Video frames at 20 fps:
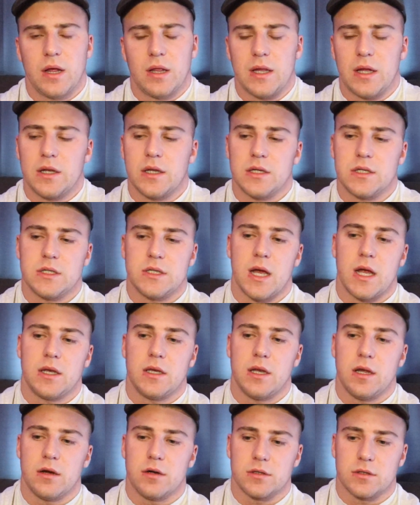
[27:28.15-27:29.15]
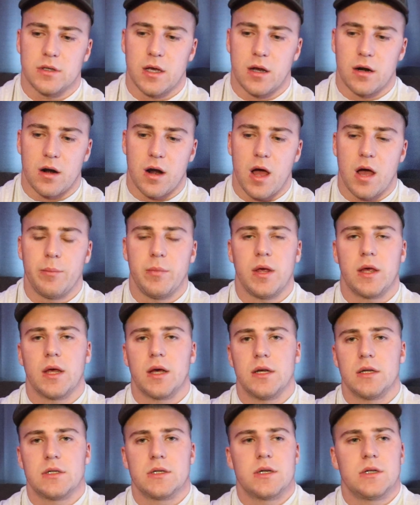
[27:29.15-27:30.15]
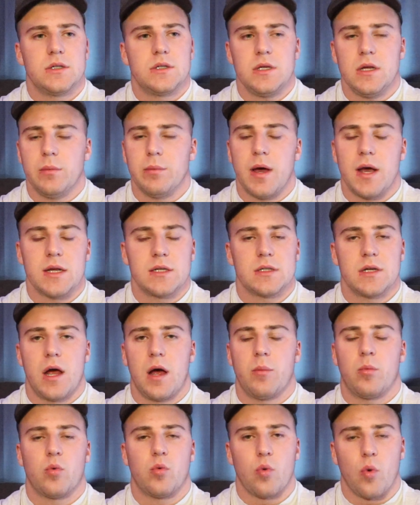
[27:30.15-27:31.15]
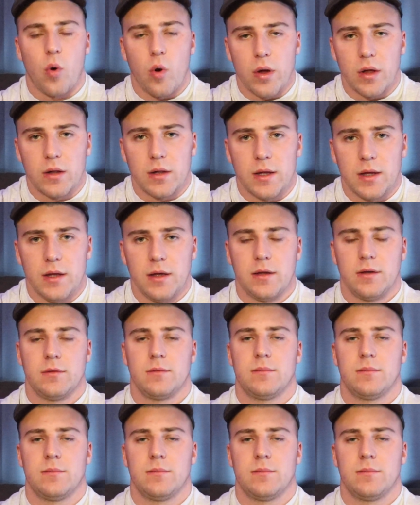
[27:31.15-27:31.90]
And then to shed tears later on because she messed up royally.